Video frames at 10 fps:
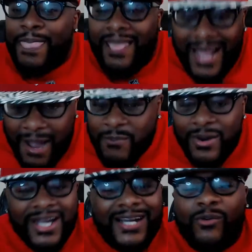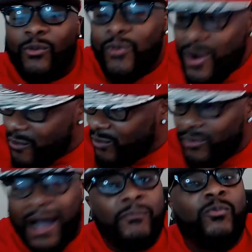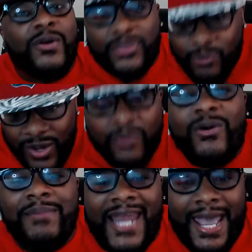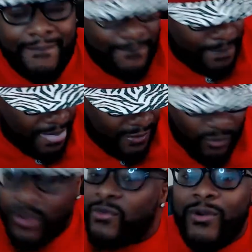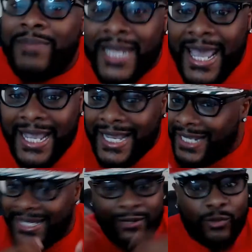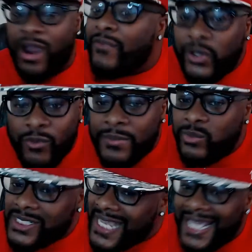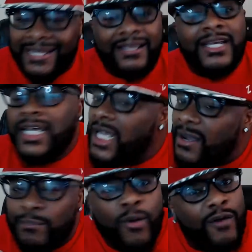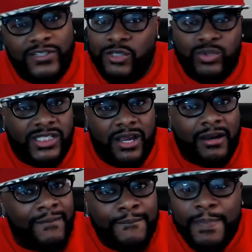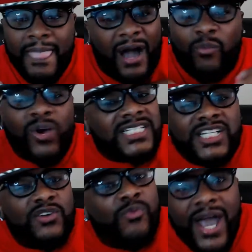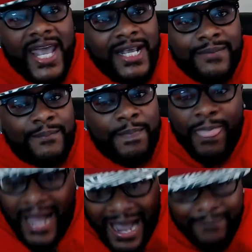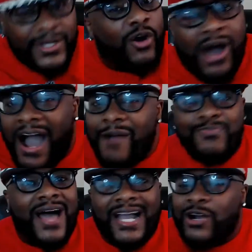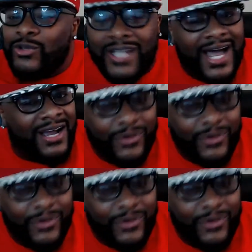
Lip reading: I'm where the women at. Where the women at, and wherever the women was at, Marvelous was there. I wasn't away. I'm not gonna lie on